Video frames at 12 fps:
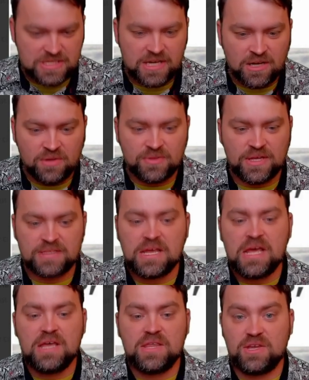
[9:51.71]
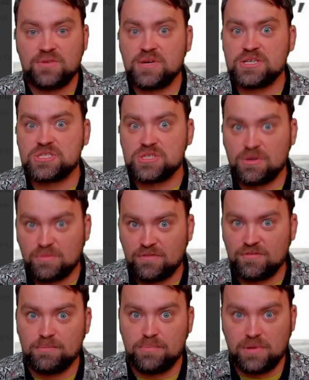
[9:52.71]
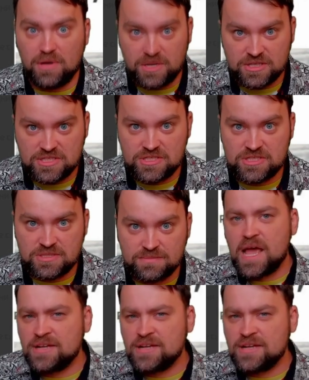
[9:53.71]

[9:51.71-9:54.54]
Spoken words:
tell that there were some of the blasts.